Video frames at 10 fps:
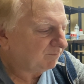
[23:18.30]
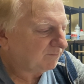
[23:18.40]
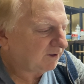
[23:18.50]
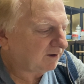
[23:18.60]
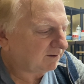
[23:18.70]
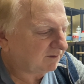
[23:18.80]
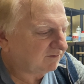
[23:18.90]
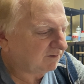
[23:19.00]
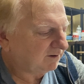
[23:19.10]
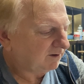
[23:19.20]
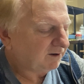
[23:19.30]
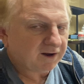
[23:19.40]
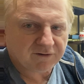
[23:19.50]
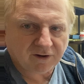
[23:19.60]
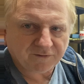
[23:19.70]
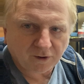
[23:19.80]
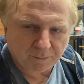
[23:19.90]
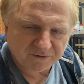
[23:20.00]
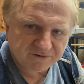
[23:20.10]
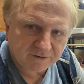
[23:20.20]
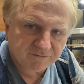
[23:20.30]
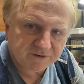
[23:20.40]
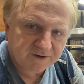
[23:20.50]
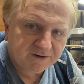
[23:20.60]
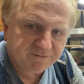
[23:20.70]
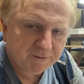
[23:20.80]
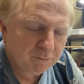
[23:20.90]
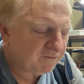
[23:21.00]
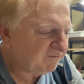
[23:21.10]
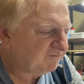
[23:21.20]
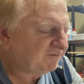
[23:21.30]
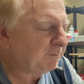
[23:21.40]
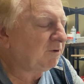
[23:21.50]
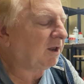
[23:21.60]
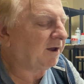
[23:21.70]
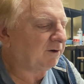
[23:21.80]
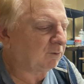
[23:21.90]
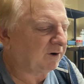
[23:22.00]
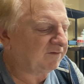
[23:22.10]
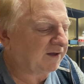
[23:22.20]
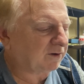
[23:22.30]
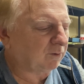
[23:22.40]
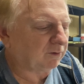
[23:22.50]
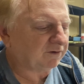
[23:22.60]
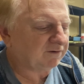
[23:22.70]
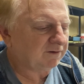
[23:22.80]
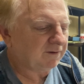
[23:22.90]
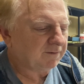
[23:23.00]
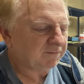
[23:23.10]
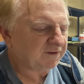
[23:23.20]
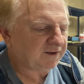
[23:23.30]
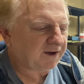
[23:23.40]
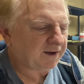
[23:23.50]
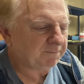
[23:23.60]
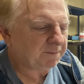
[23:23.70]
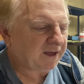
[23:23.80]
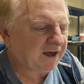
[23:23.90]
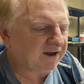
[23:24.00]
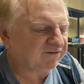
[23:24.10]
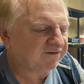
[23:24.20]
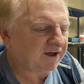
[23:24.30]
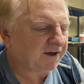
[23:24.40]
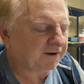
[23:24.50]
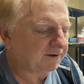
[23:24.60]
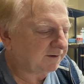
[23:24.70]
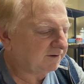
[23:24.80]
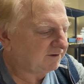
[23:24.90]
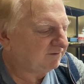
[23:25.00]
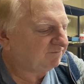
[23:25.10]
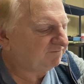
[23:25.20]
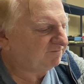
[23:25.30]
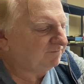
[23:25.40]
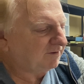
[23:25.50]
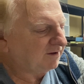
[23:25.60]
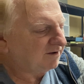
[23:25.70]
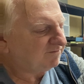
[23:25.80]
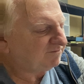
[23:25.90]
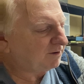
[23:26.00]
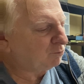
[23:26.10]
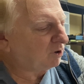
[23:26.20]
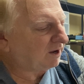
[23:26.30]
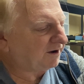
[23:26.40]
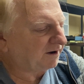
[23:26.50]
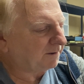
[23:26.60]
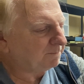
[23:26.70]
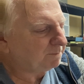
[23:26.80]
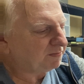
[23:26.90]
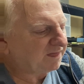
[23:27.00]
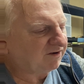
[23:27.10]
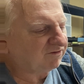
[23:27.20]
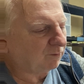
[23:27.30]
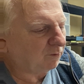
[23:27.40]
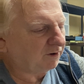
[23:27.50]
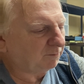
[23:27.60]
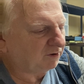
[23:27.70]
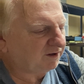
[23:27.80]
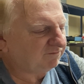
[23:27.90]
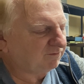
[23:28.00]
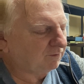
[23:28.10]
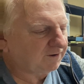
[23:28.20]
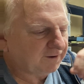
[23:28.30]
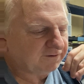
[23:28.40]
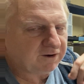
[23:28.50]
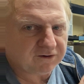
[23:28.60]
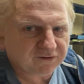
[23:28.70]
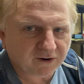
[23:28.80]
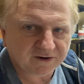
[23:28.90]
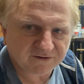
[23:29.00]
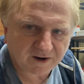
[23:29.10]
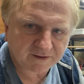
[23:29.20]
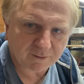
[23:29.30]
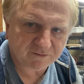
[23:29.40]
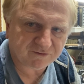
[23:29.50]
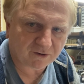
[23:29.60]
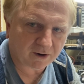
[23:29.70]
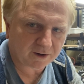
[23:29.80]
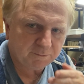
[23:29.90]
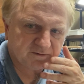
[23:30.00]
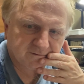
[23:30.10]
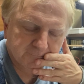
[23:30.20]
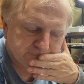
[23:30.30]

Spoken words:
yeah, it's like the opposite of a defibrillator, or whatever they call it. The heart starter defibrillator. That's the word I'm looking for. Don't try and say that with dry lips.